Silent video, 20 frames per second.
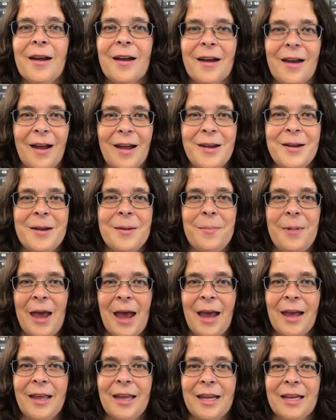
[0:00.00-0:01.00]
gotten a
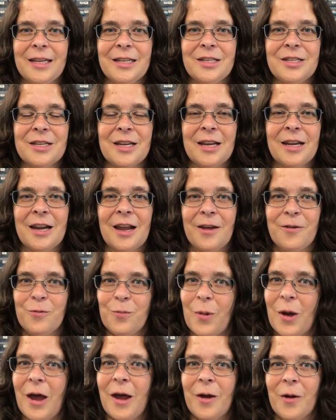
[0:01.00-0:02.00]
package, and I've
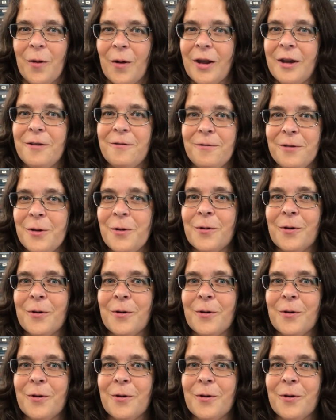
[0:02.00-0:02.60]
bought quite a few